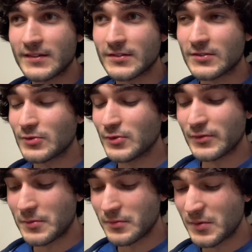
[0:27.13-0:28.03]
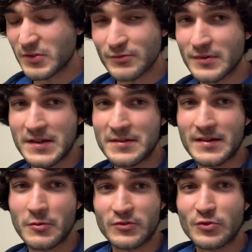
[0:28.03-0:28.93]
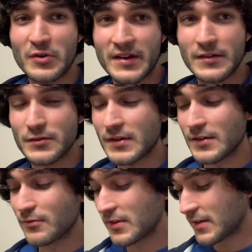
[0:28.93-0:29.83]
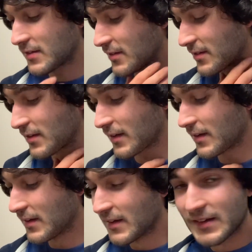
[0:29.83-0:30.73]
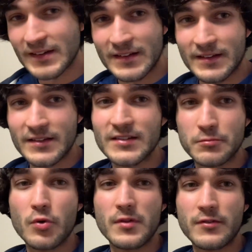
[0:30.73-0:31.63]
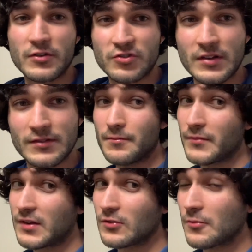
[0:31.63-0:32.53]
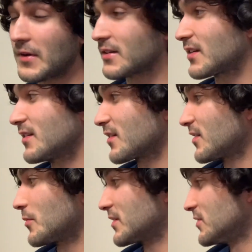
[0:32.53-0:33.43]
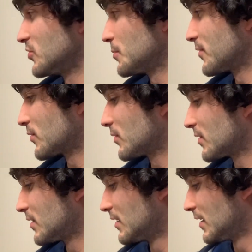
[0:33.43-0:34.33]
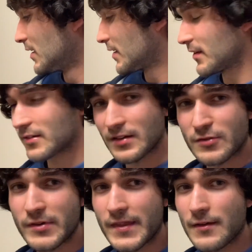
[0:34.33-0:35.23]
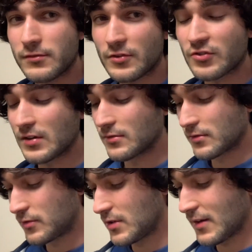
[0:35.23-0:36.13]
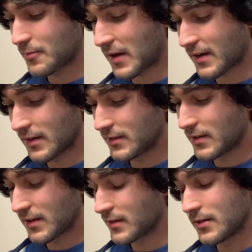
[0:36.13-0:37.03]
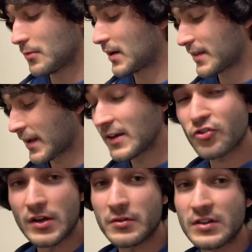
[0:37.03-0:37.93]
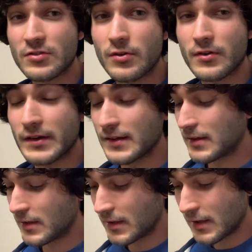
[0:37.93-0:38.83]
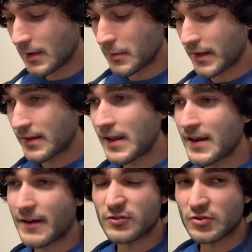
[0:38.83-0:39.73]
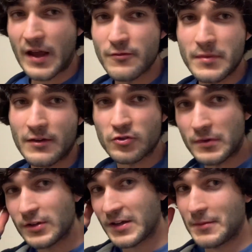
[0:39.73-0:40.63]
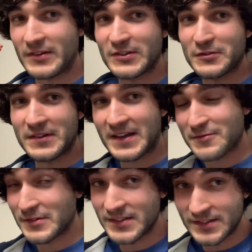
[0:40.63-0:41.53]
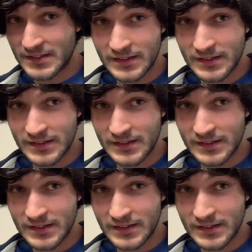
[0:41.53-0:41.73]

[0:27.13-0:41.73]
Sort of, it wasn't really, I wasn't talking in those videos really, so it's like, this is more the vlog channel. It sort of makes sense, I don't know why I didn't do it before. Then it's because I created that vlog channel a few years back and I did it, I don't know why. I think initially I did talk on it, but then lately I've just haven't been, I've just been looking at myself in the camera, so.